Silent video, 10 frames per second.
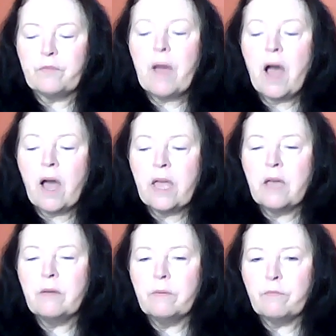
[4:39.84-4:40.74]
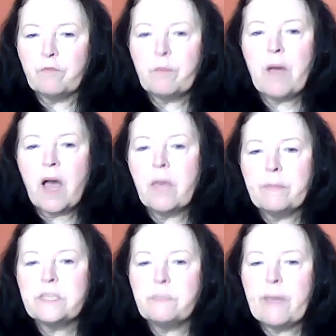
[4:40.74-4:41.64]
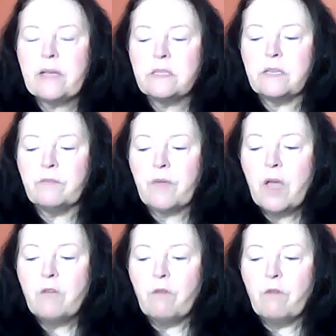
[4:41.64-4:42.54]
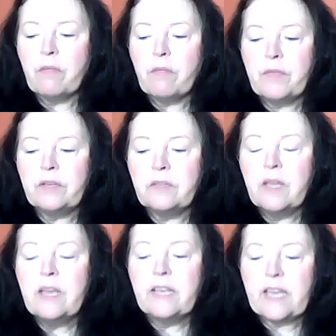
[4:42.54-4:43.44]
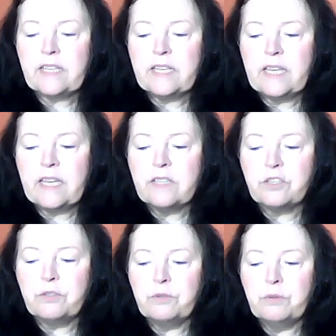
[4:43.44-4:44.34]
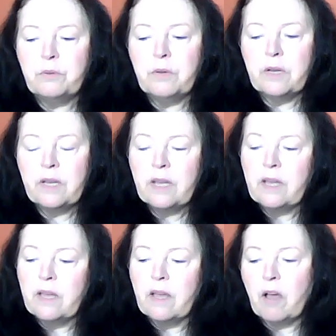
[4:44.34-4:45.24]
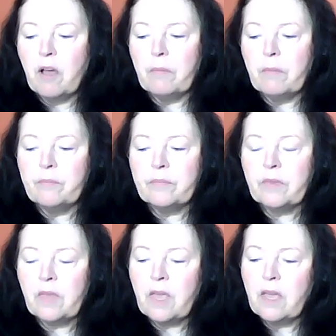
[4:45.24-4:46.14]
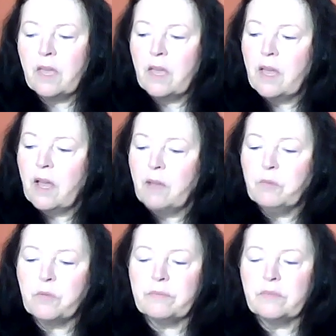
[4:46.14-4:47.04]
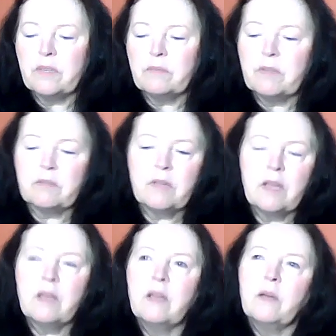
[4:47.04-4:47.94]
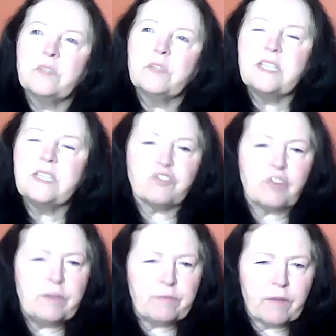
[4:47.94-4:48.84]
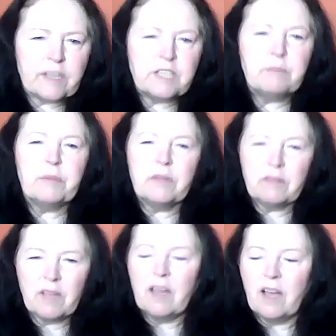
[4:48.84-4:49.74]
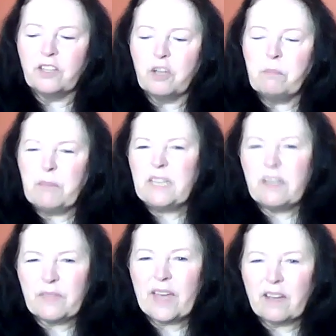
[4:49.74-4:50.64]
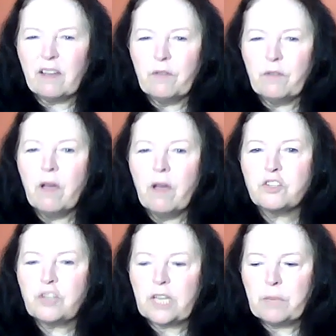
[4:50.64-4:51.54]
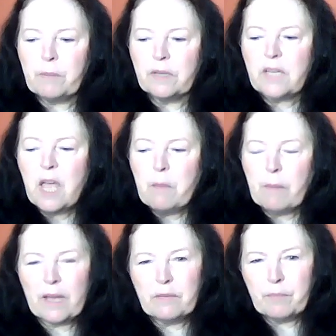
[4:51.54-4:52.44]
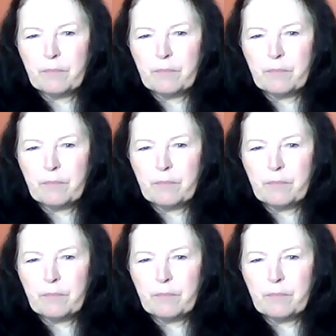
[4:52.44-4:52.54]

a higher perspective, rather than getting into I'm not want to say street fighting, but I don't mean it that kind of harshly, but by